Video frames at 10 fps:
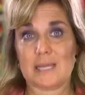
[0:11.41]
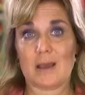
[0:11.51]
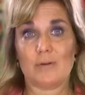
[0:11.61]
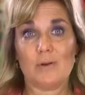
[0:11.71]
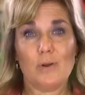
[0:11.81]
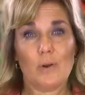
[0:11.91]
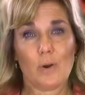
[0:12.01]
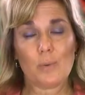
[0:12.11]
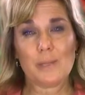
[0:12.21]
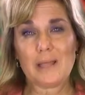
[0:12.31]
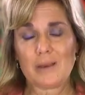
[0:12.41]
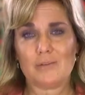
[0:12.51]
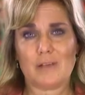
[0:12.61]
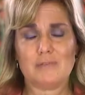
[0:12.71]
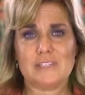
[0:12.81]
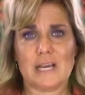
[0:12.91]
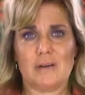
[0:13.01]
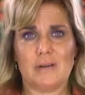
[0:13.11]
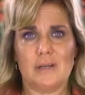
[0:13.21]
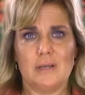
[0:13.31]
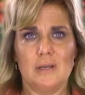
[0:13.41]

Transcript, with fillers: down or we let ourselves down.